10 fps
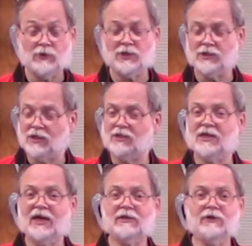which is
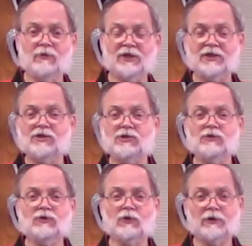exactly what this
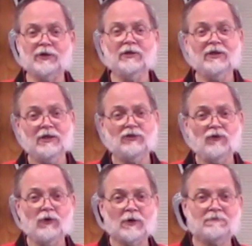tutorial is
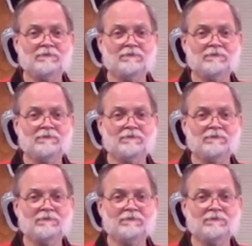for.